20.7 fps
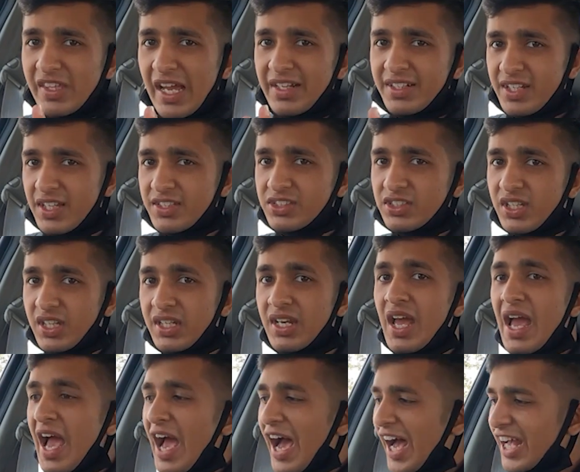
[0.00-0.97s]
of that
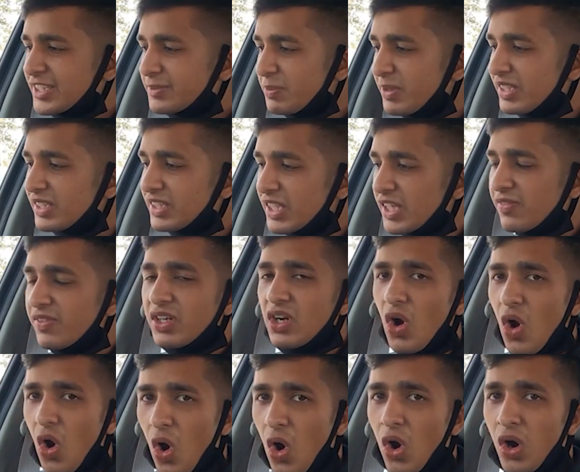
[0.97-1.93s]
touchscreen has been
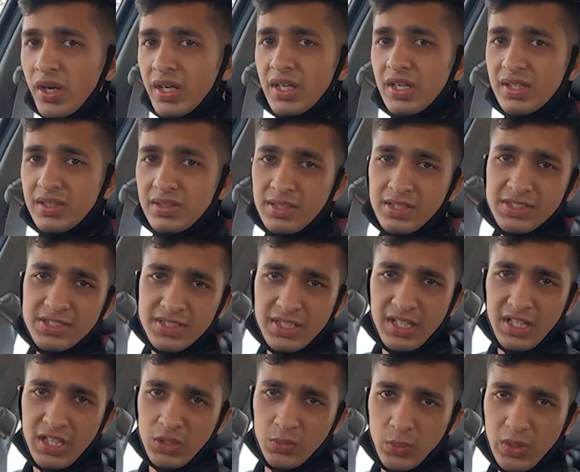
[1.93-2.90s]
given on the
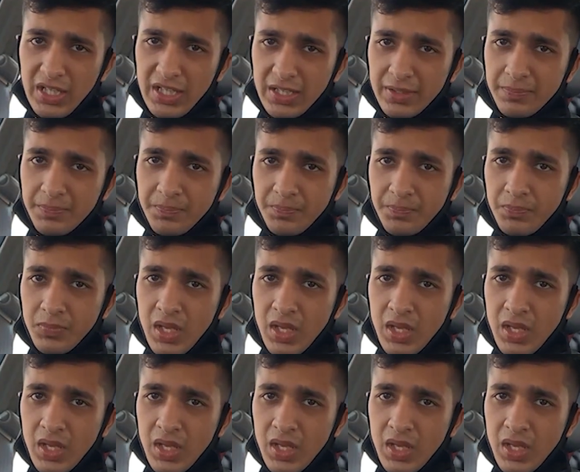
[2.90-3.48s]
steering wheel.